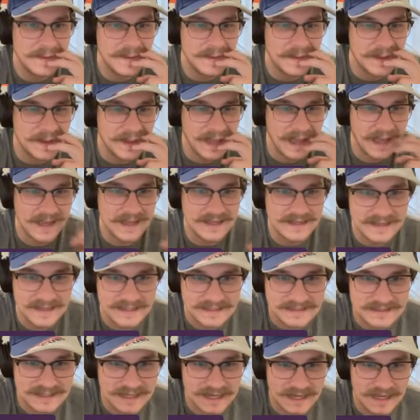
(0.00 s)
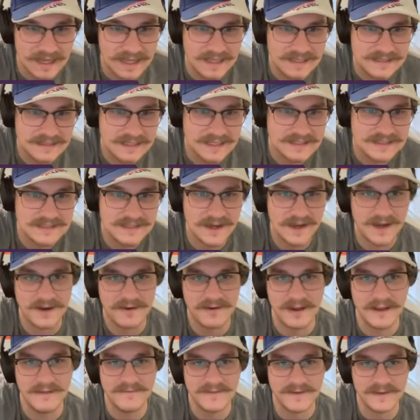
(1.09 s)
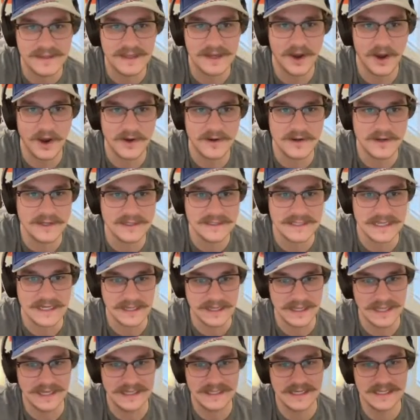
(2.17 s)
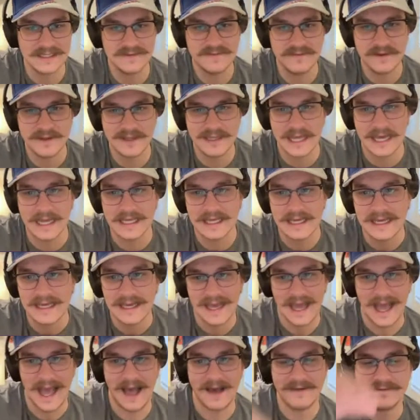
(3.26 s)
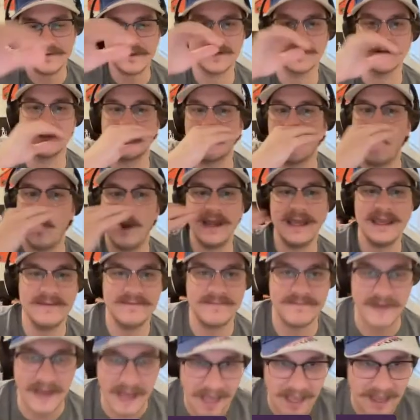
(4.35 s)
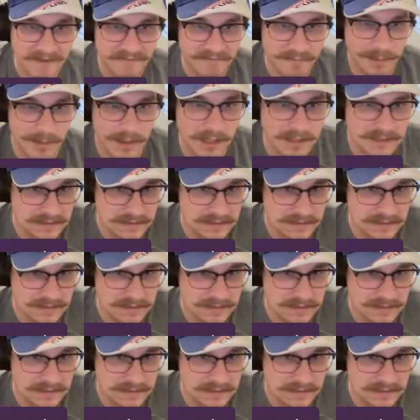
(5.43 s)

Yeah, it's not great for the Cardinals, and it does feel like after 25 plus